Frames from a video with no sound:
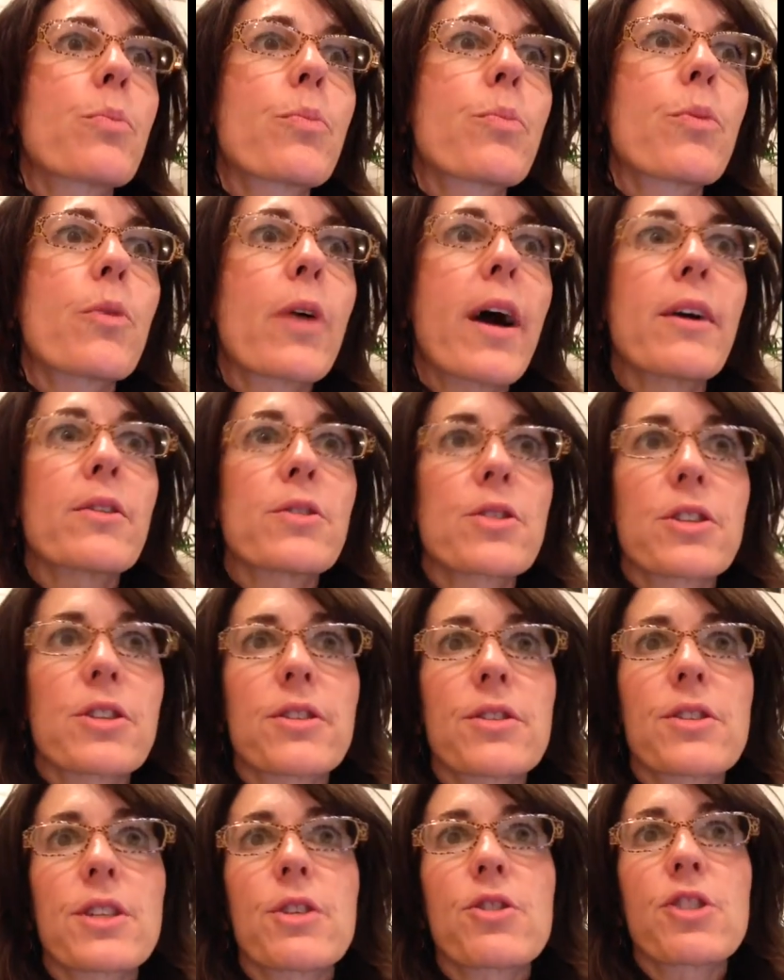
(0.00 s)

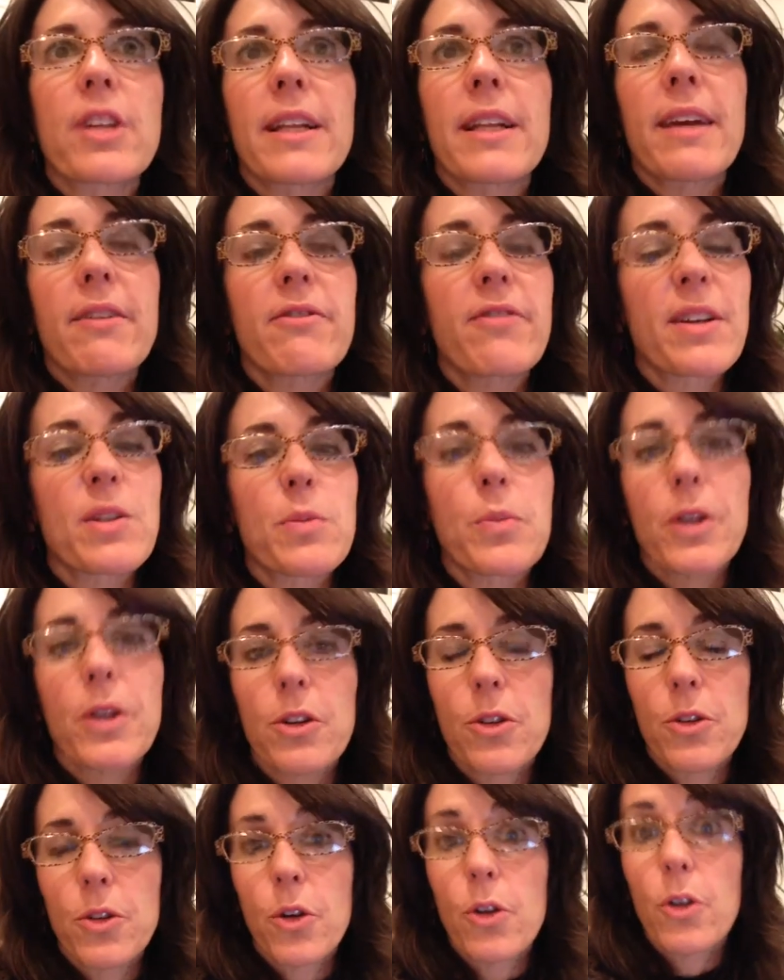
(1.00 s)
browsers, usually like Facebook
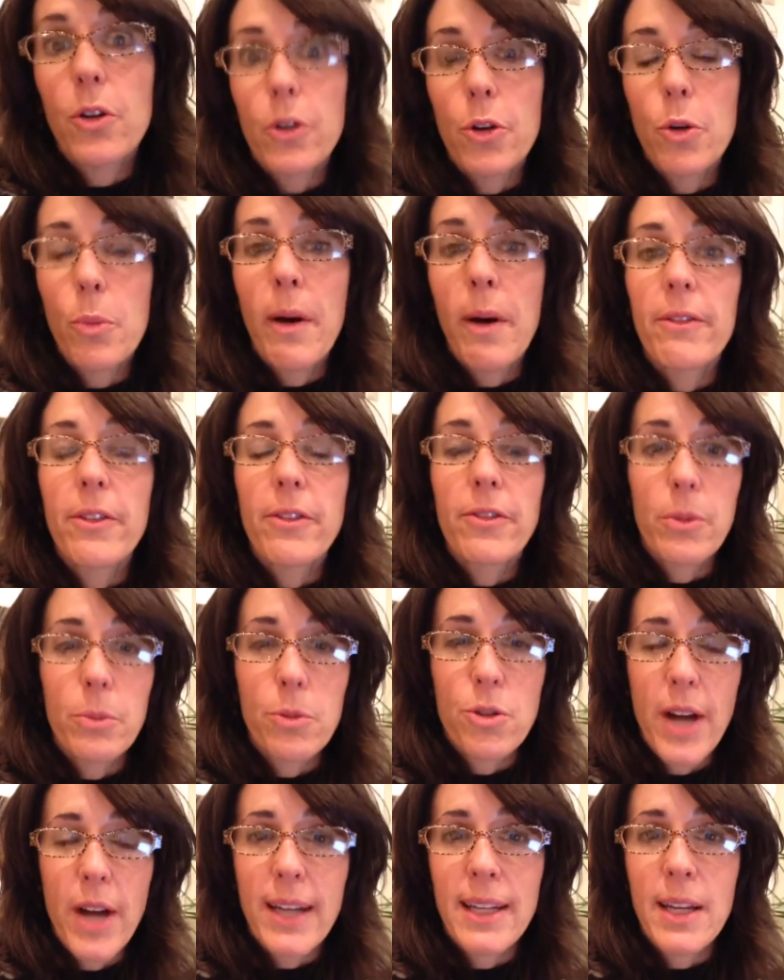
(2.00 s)
or Google or whomever, from
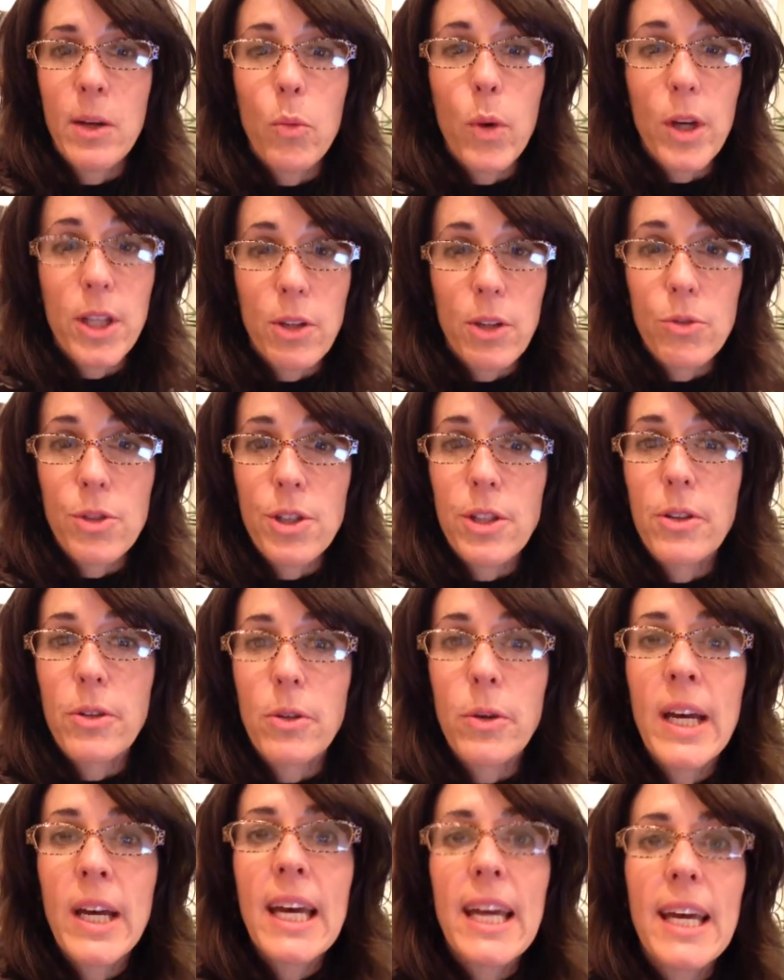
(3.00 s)
tracking what you do.
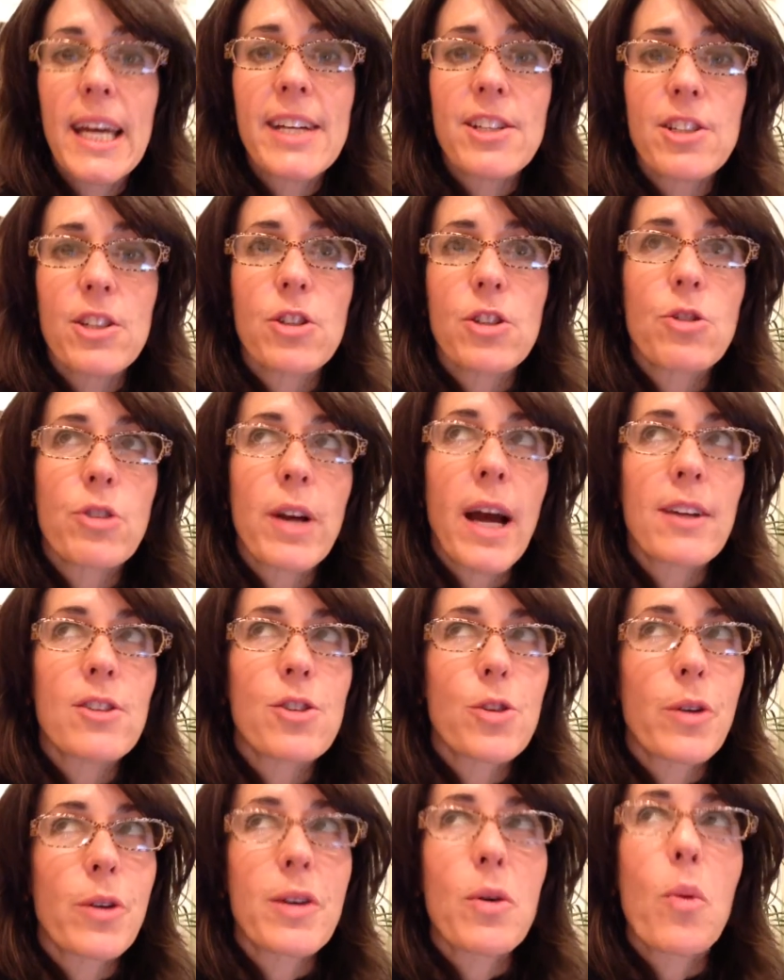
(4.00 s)
It just tracks
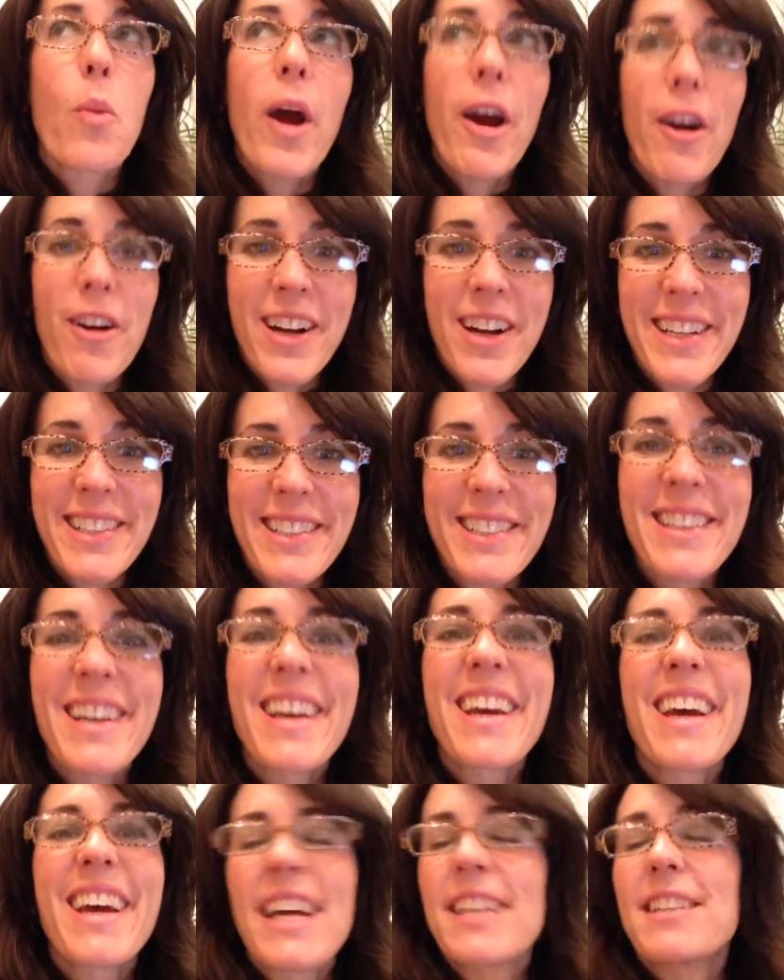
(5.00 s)
your awareness.
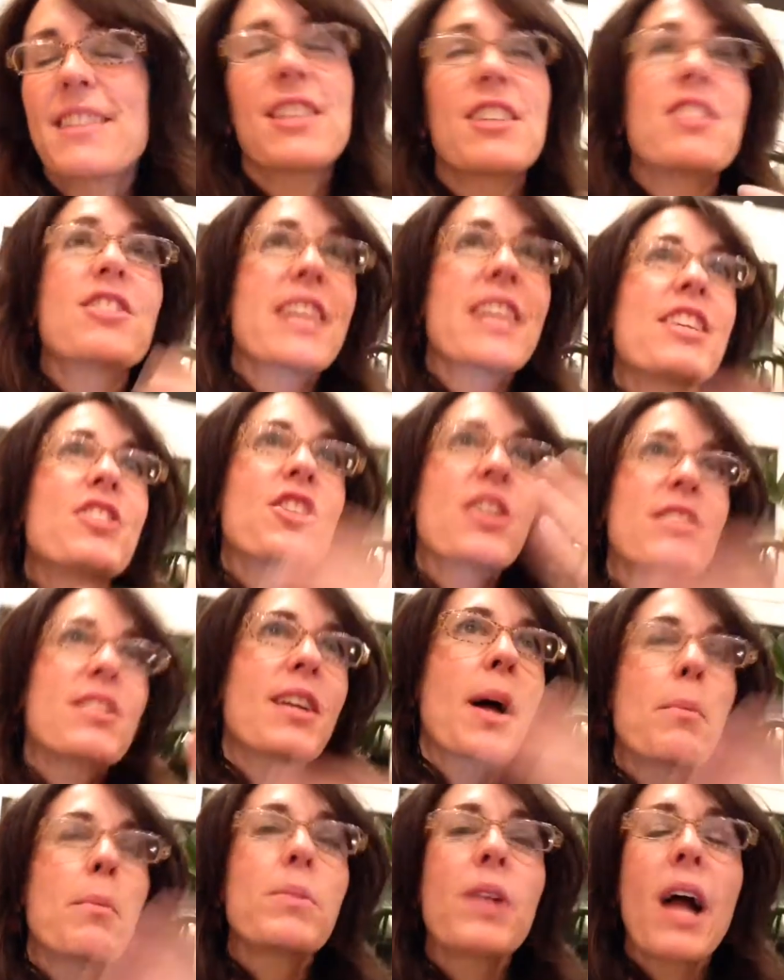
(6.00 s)
It just
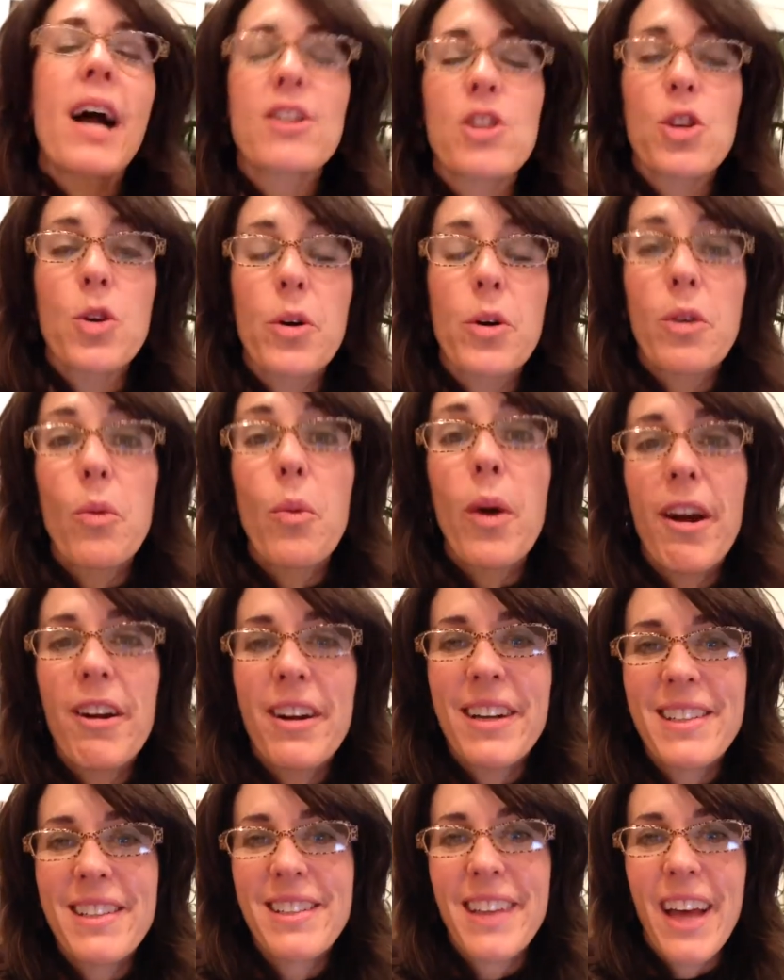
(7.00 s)
blocks your
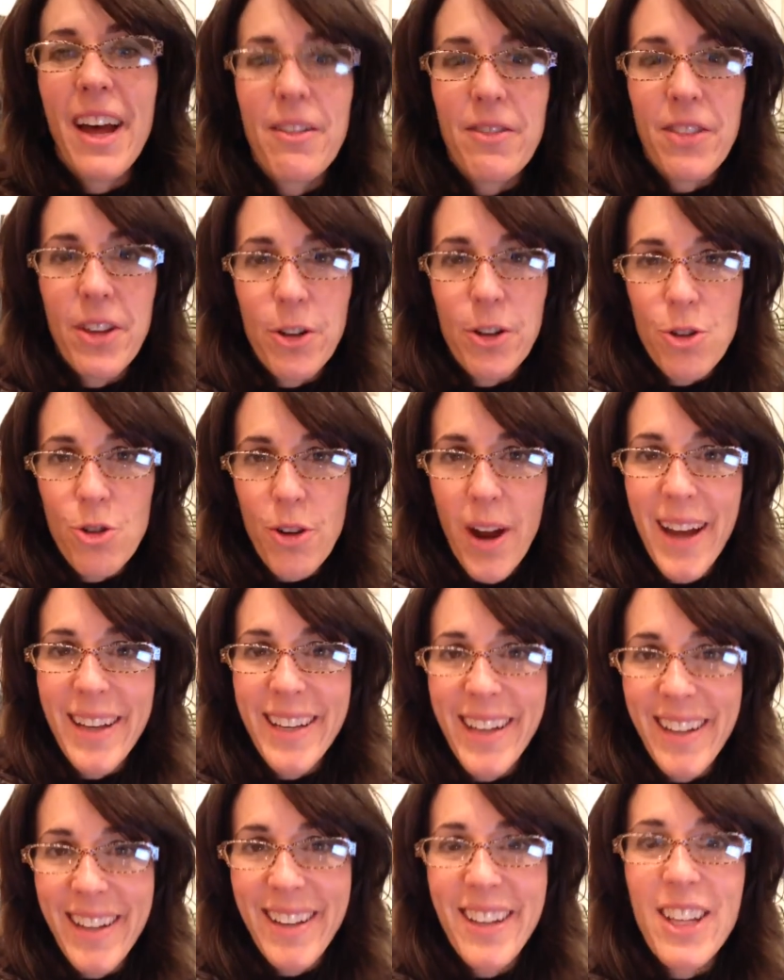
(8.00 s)
awareness of their
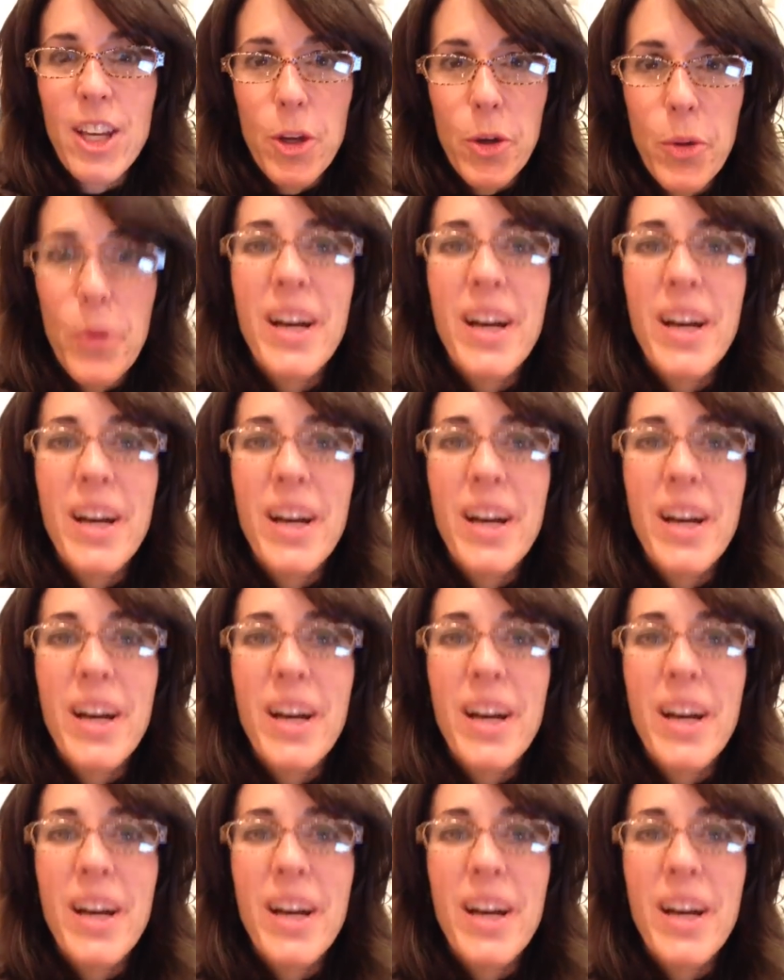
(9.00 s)
tracking you.